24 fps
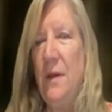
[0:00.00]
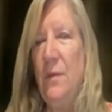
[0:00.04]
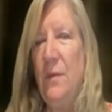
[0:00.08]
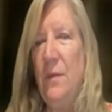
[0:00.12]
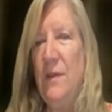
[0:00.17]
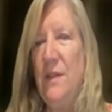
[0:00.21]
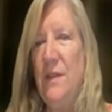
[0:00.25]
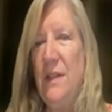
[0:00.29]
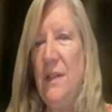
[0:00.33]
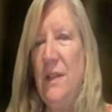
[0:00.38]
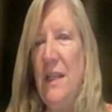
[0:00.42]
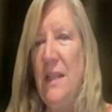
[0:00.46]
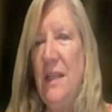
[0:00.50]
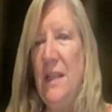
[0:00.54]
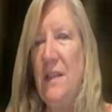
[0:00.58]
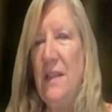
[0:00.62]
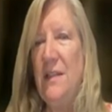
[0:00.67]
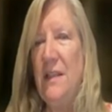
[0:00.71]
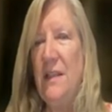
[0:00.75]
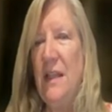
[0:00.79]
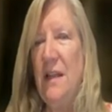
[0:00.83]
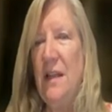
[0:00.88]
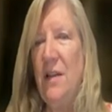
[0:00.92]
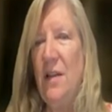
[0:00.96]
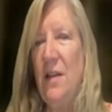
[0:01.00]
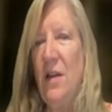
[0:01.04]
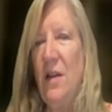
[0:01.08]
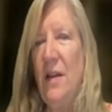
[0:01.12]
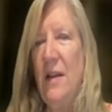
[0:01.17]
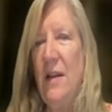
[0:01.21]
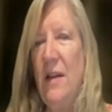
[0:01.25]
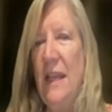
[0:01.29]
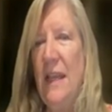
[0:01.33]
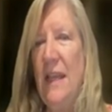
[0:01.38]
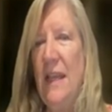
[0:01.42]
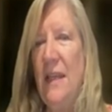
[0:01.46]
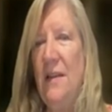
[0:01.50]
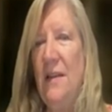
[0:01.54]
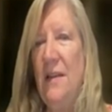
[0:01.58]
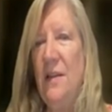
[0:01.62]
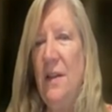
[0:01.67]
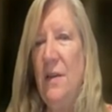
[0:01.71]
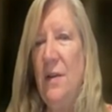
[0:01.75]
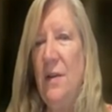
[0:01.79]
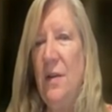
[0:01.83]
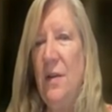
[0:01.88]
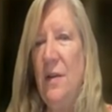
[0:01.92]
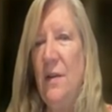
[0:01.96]
We're seeing this needle on end,
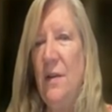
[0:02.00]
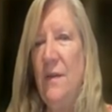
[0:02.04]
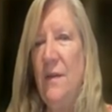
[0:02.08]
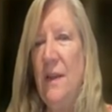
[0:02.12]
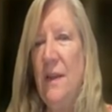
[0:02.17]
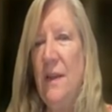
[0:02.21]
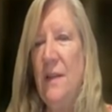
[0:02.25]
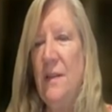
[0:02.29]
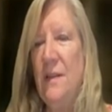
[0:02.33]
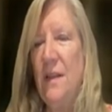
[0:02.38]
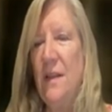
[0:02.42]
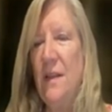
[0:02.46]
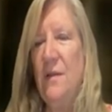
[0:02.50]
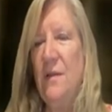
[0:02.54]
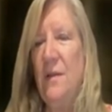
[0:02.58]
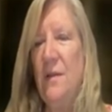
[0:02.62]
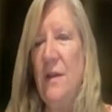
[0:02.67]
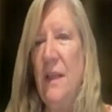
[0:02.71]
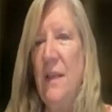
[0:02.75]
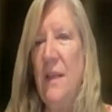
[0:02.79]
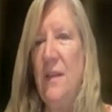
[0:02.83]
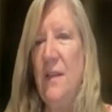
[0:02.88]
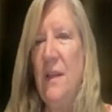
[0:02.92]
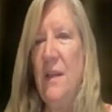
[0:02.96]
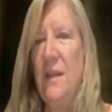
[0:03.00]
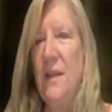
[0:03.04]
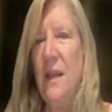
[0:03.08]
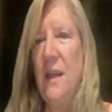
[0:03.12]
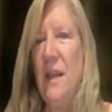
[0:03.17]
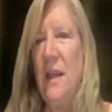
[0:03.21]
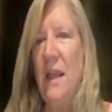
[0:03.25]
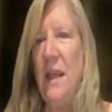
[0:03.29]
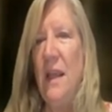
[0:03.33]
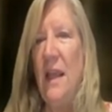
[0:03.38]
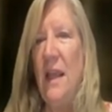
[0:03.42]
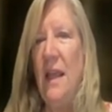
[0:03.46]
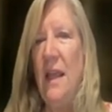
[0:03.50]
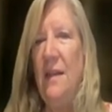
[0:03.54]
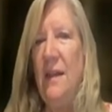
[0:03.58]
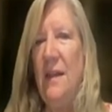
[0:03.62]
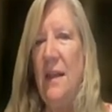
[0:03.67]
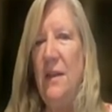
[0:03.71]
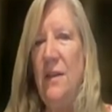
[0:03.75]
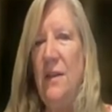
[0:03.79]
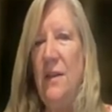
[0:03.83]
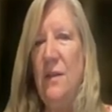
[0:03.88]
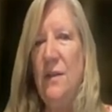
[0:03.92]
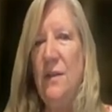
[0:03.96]
the nerve is underneath it, and
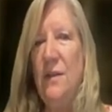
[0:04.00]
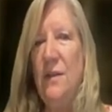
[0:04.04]
then you